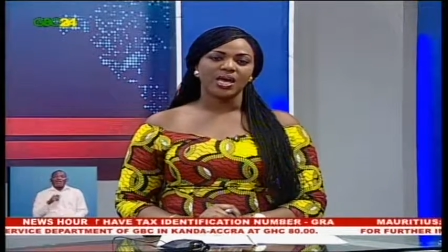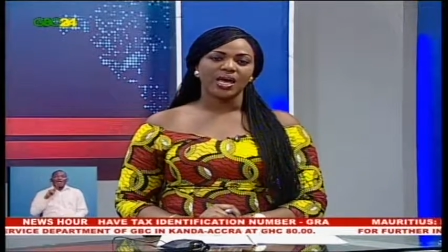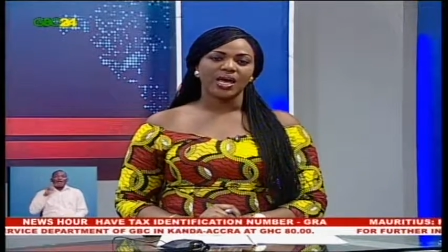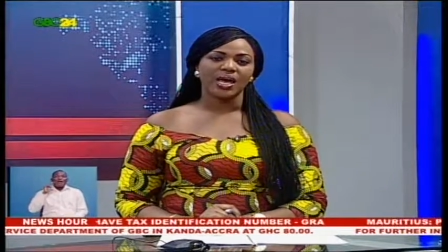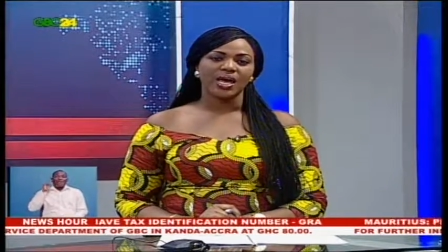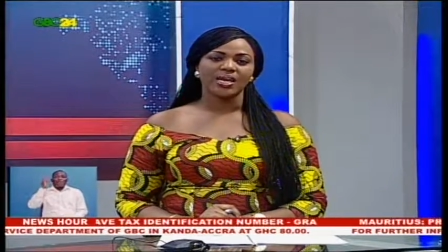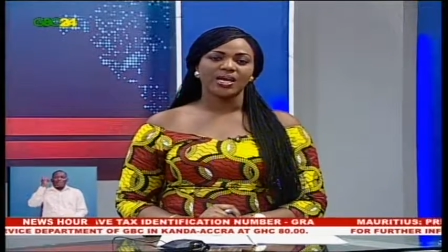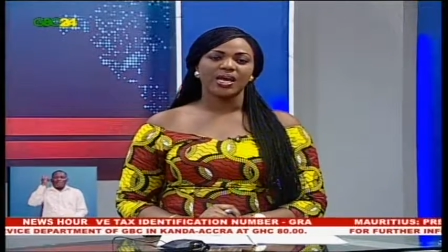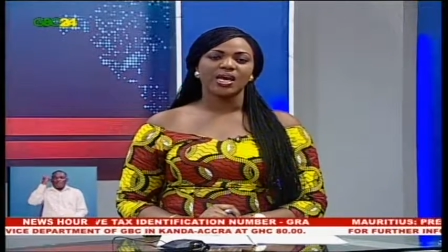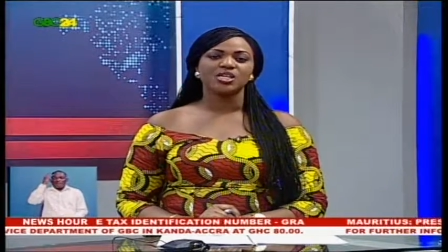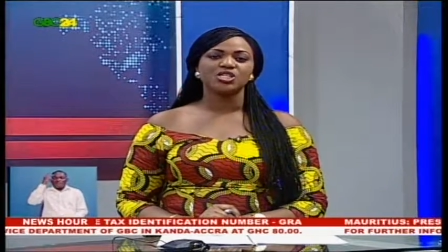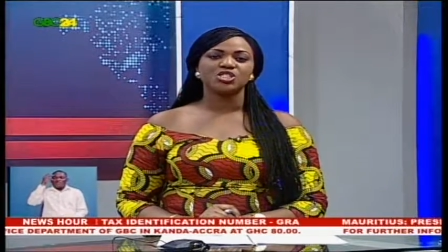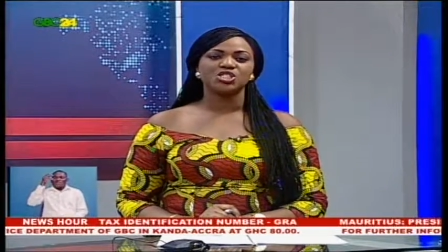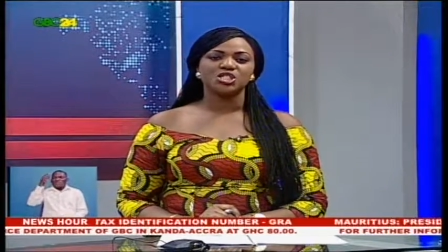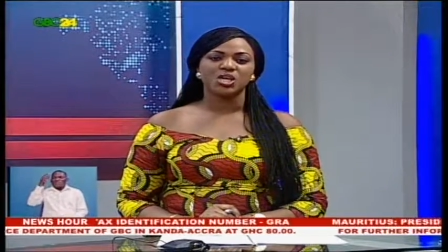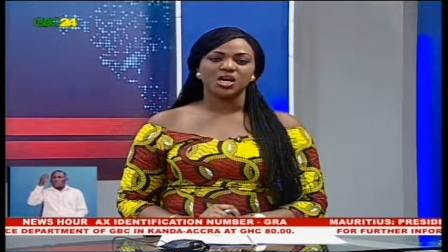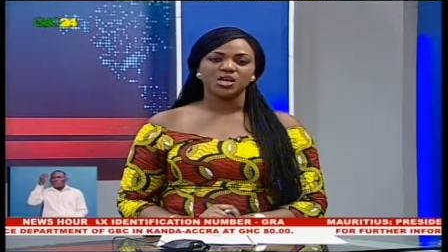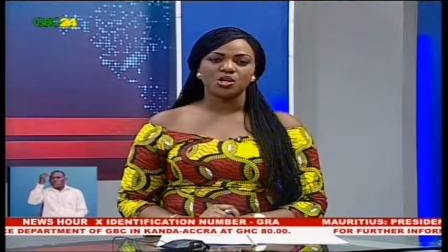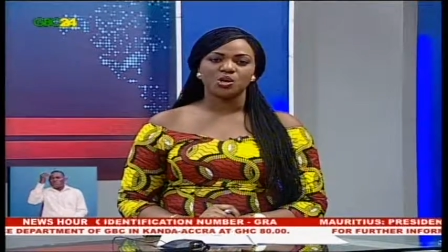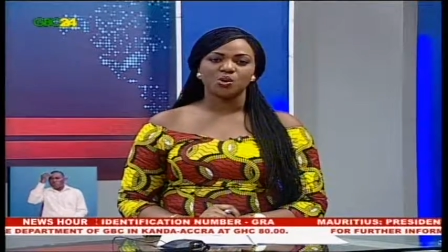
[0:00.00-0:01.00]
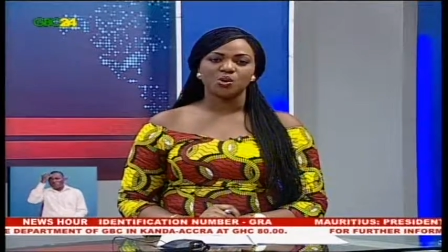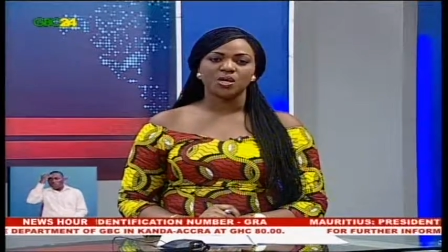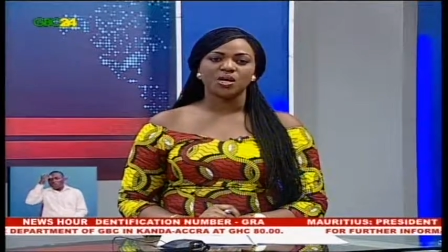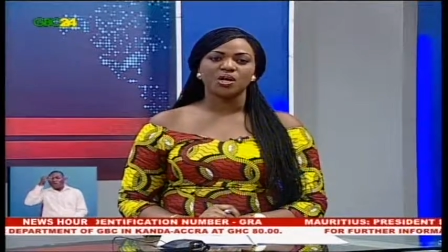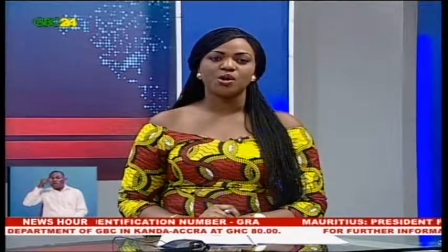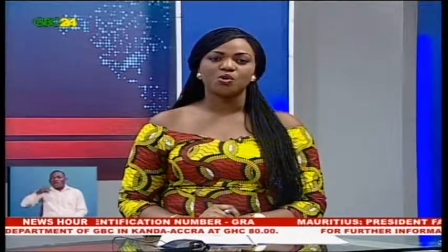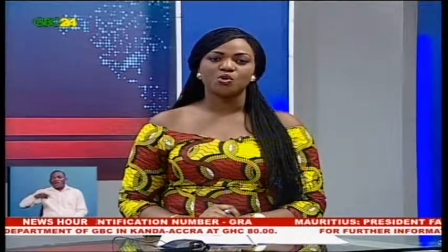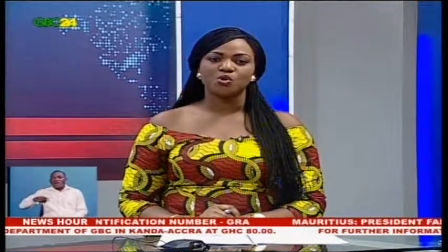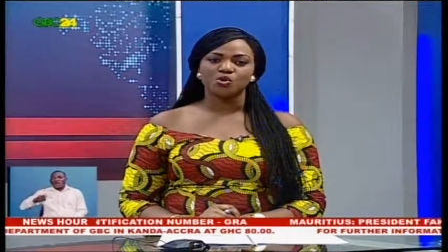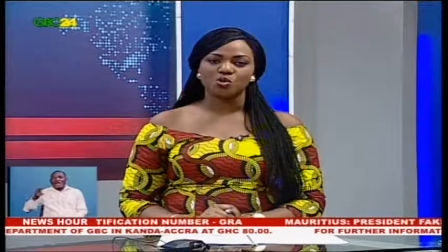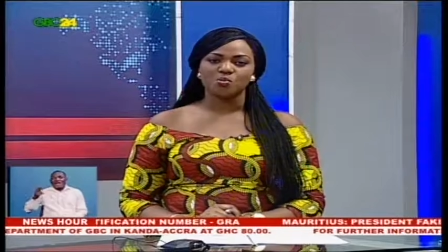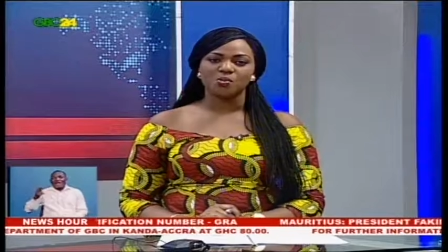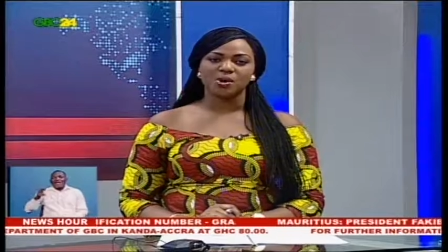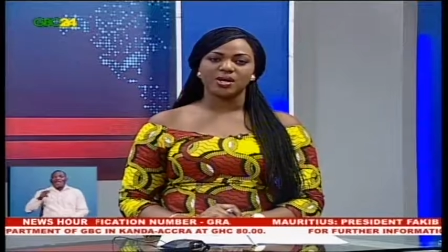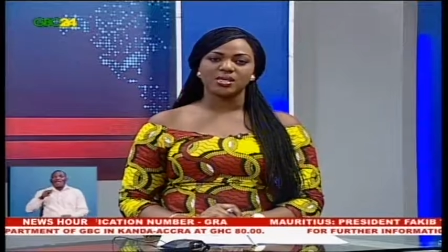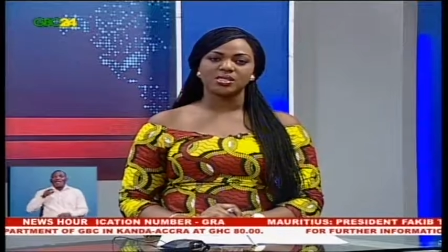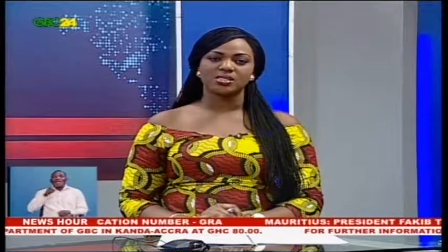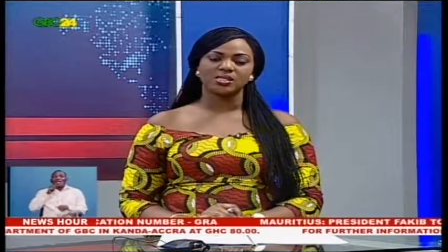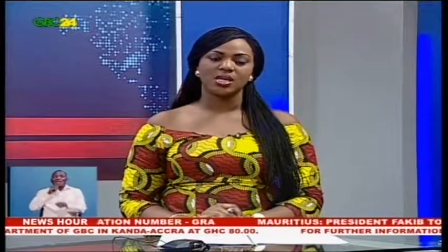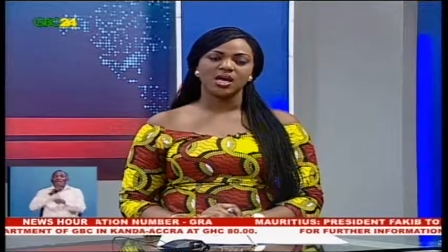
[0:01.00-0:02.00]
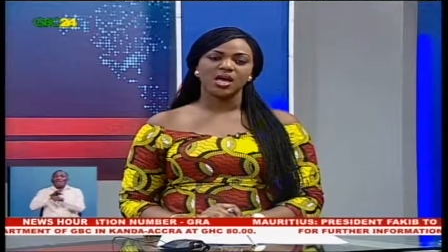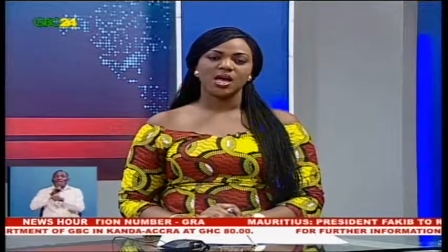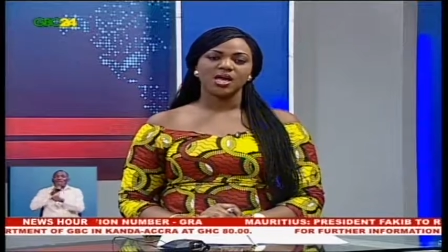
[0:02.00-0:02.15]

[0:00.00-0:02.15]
and a genuine Nkrumahist.